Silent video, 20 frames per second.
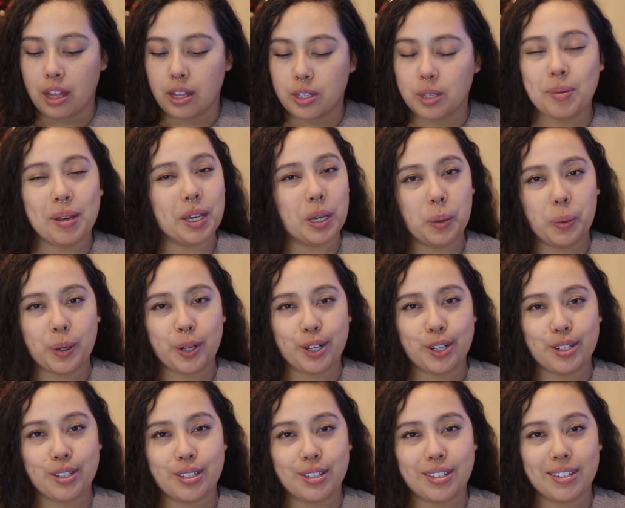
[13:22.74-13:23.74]
to make it
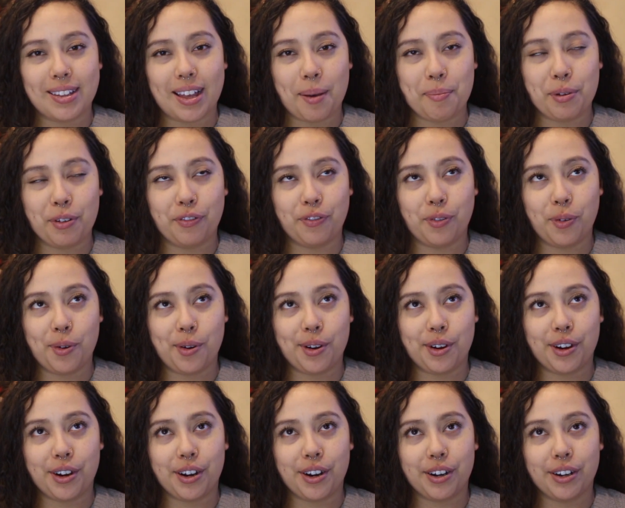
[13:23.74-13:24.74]
worse,
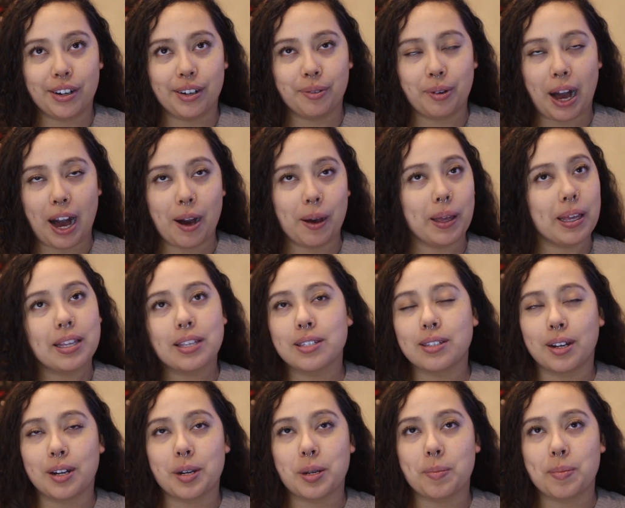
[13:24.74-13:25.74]
before I
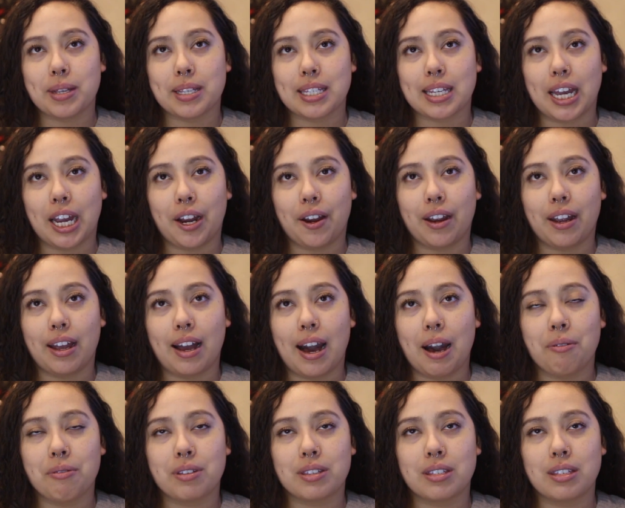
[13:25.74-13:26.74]
started to miscarry,
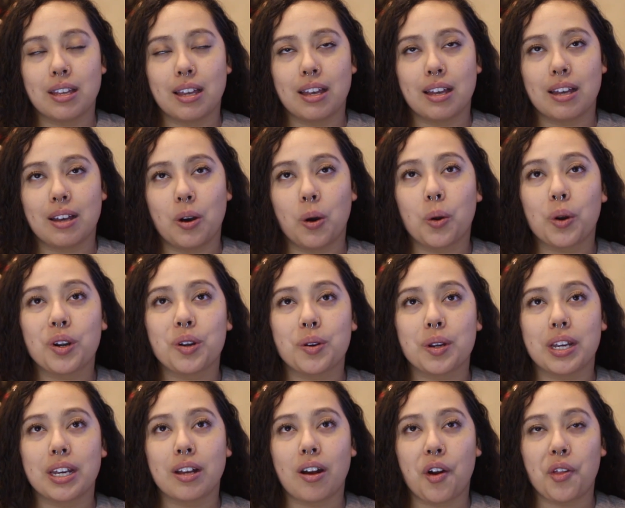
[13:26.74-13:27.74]
I was
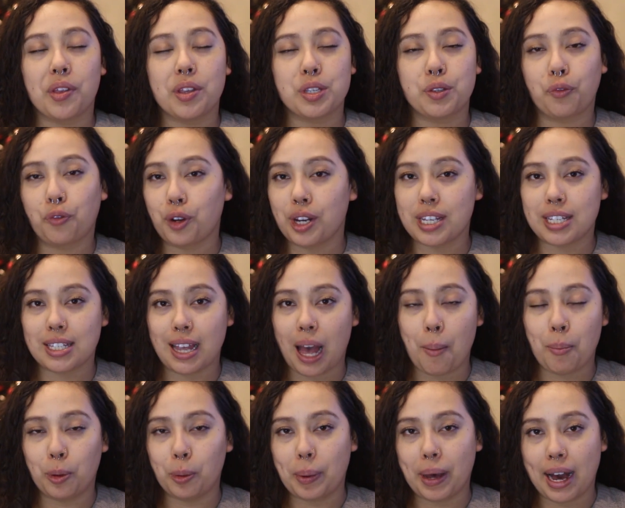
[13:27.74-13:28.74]
ordering all these free
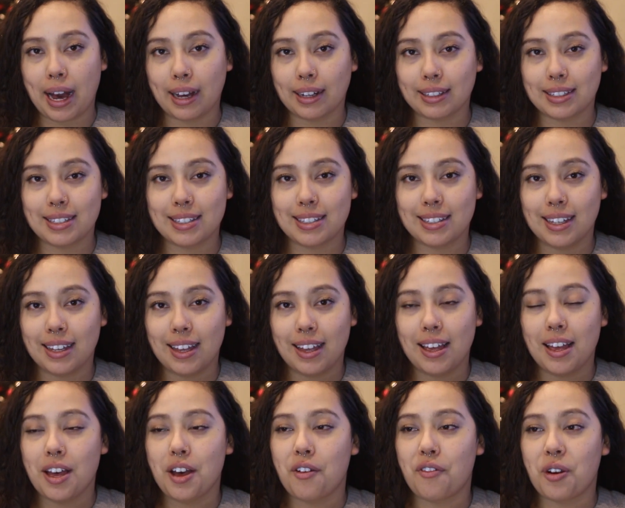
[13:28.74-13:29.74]
sample packs
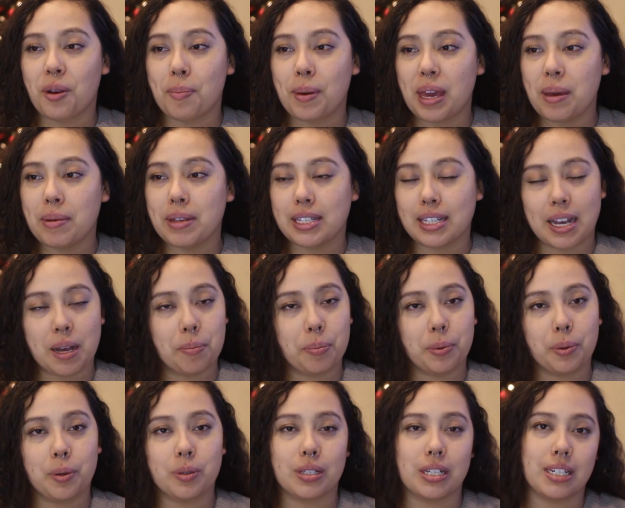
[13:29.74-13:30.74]
for baby
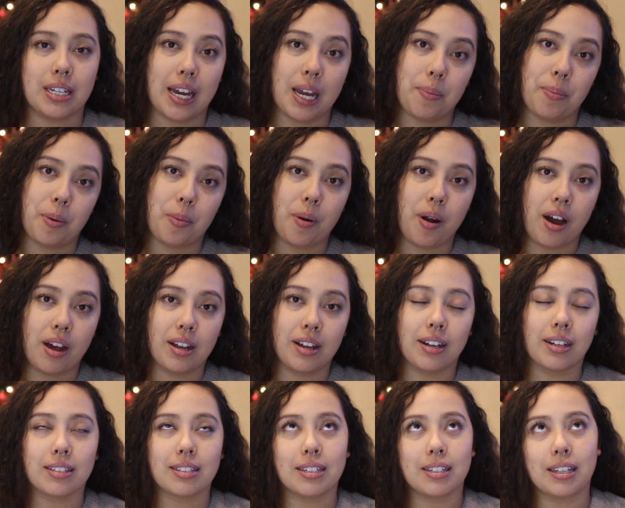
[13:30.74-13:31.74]
samples and diaper
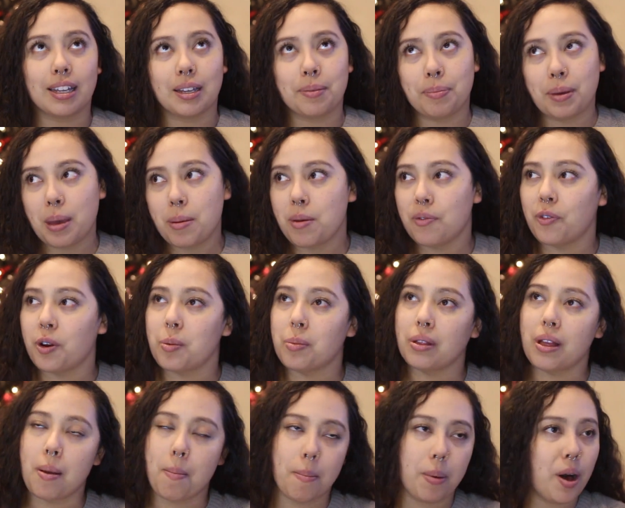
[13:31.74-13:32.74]
products and like baby
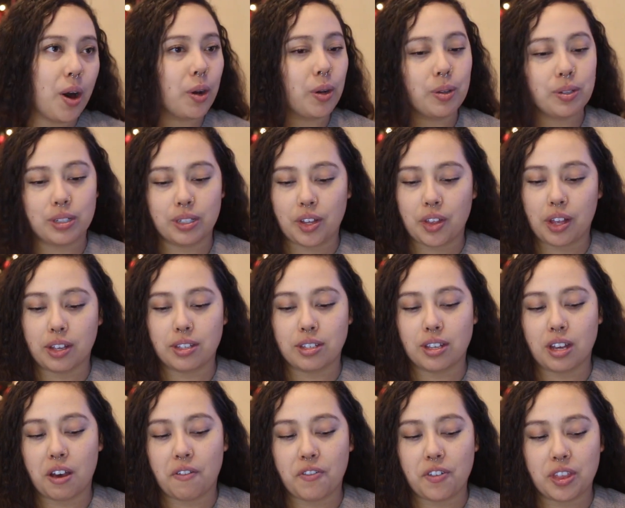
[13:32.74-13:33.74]
formula and bottles and all that
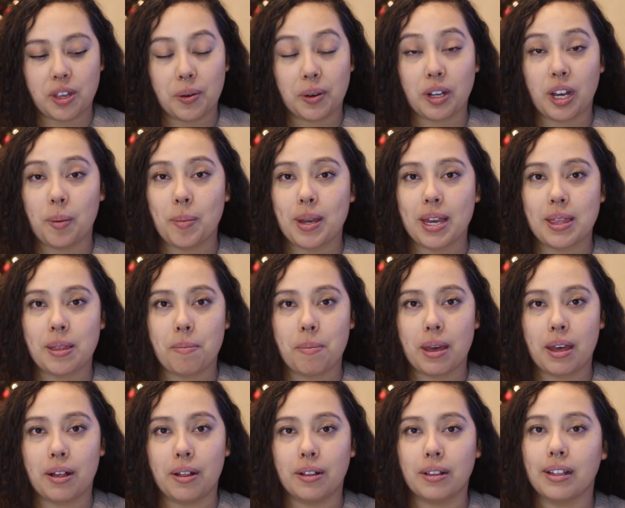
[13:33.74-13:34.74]
stuff, and they were coming in the
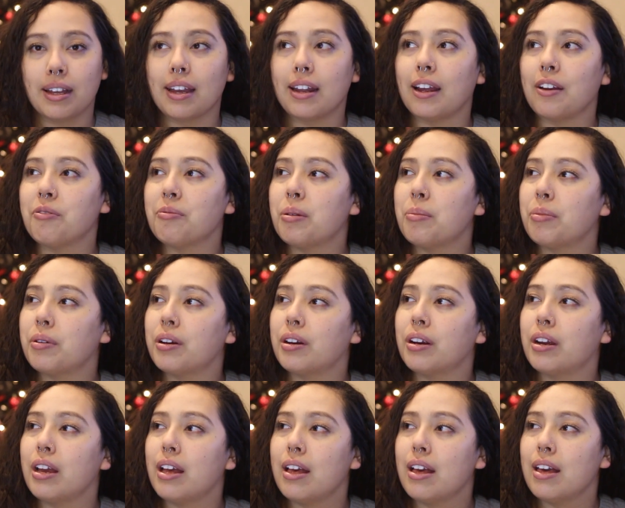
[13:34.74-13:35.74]
mail. And I
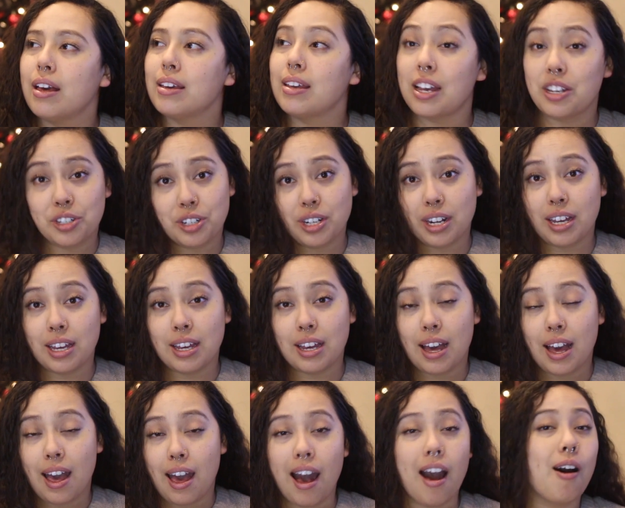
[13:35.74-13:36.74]
remember
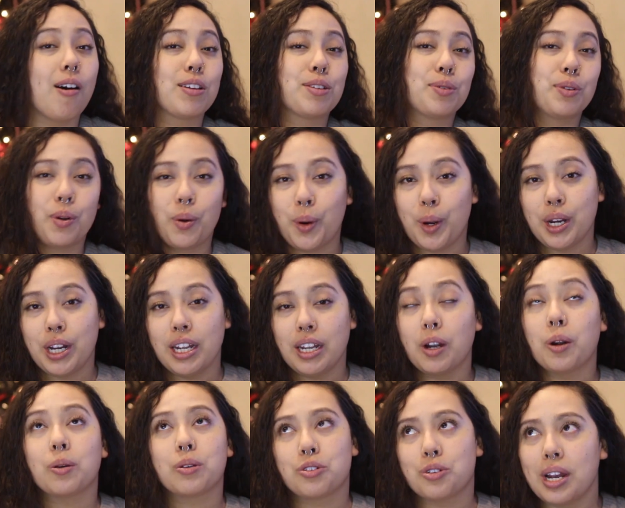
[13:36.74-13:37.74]
yesterday I was recording
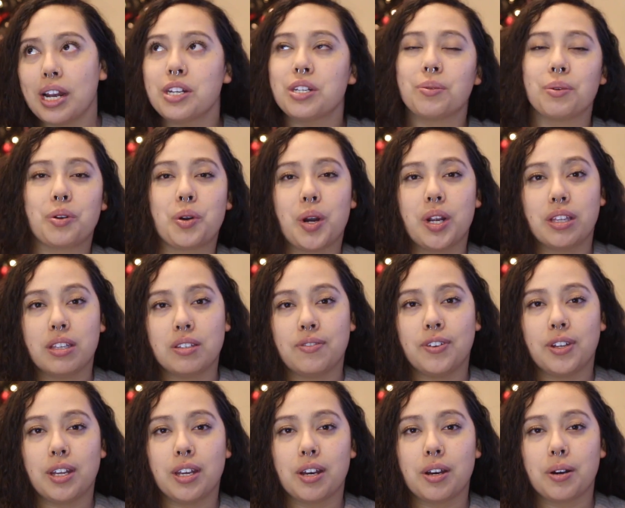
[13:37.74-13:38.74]
or trying to record this
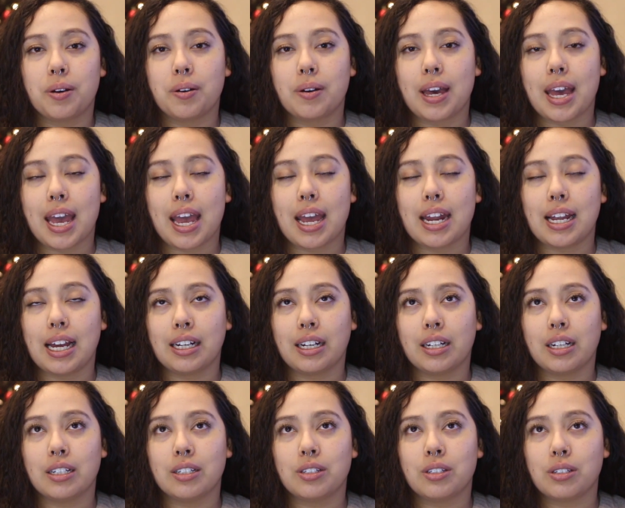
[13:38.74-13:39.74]
video, and I
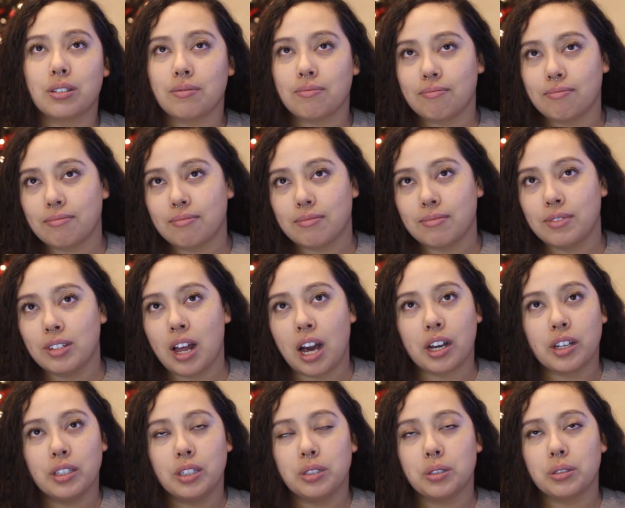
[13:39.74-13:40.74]
got a
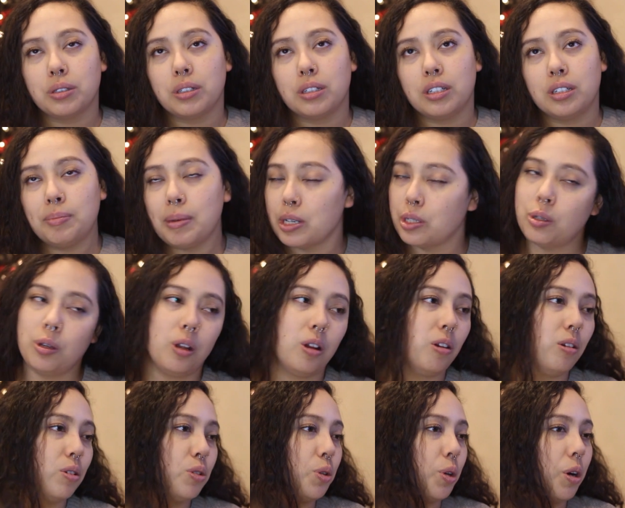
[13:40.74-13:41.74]
knock on the door, my
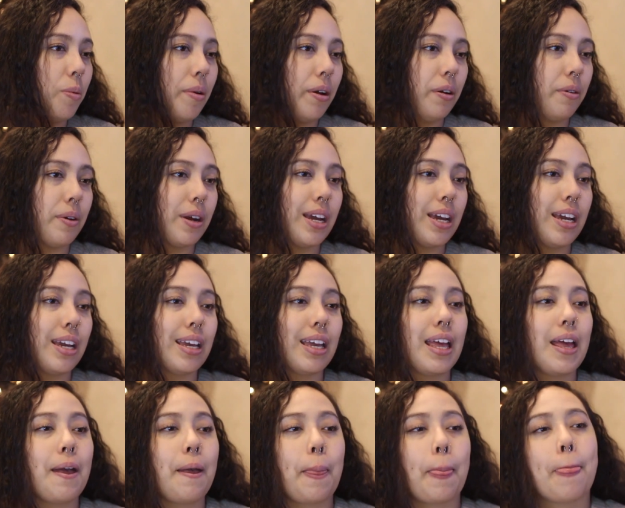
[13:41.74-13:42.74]
doorbell rang.
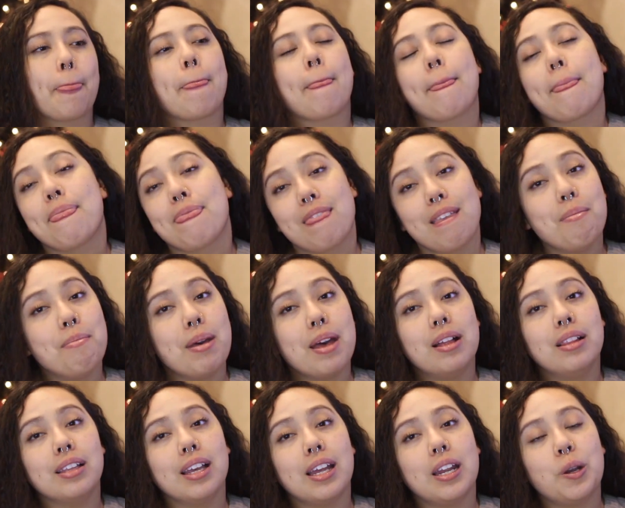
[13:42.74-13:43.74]
That
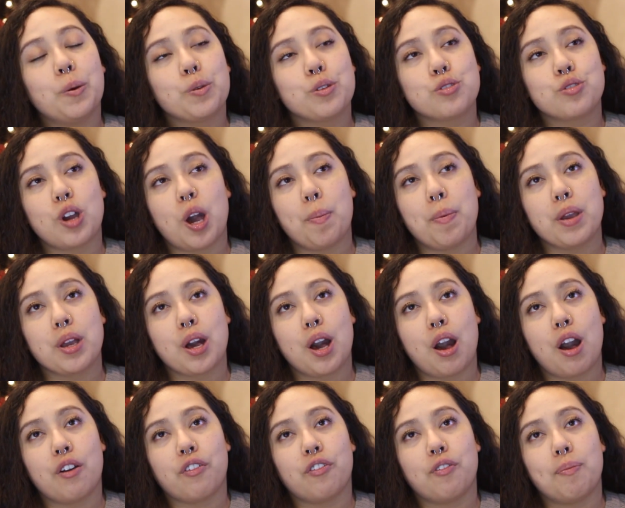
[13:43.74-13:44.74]
mail lady was dropping
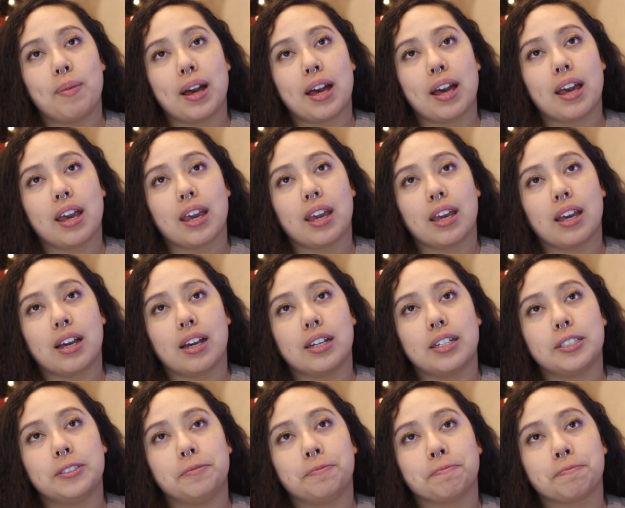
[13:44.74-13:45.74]
off my